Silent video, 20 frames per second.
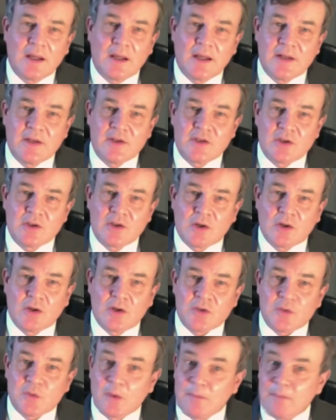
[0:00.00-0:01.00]
in due
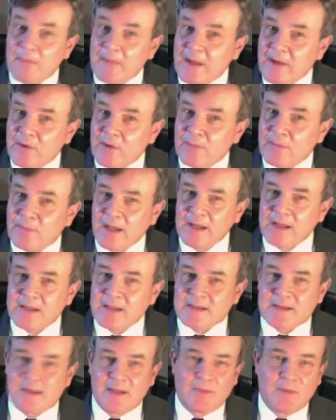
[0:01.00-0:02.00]
course, what may
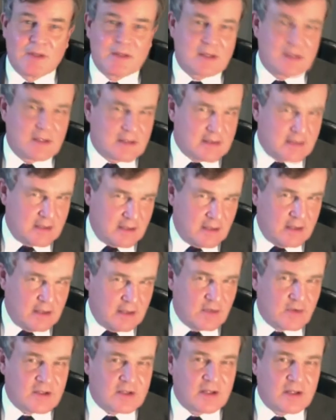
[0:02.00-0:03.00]
replace him? We're going to see an
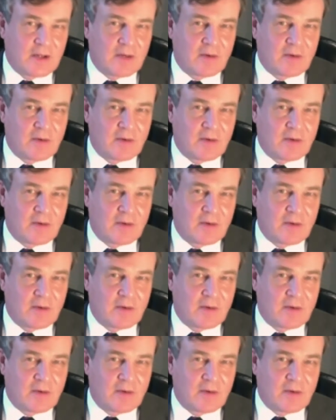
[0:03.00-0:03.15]
interesting